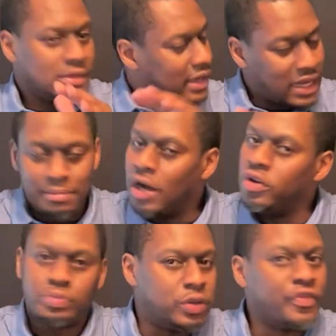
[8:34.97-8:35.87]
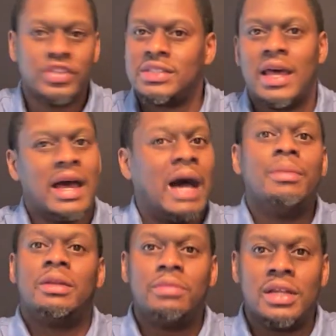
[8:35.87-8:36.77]
I gotta always preface that. I'm
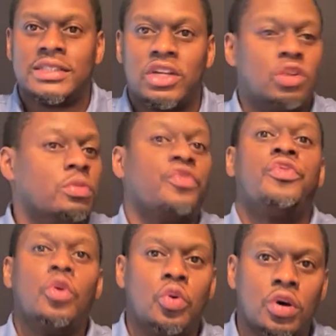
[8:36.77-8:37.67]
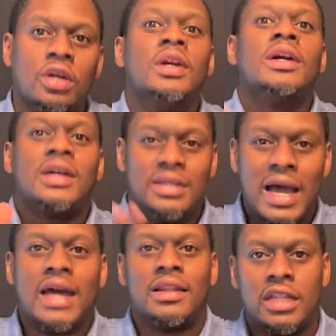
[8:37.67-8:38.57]
in the military before
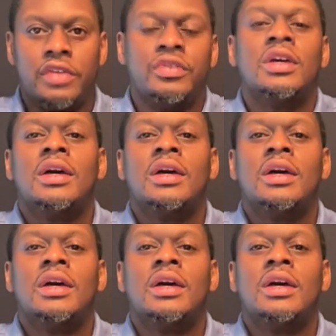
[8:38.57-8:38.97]
9/11.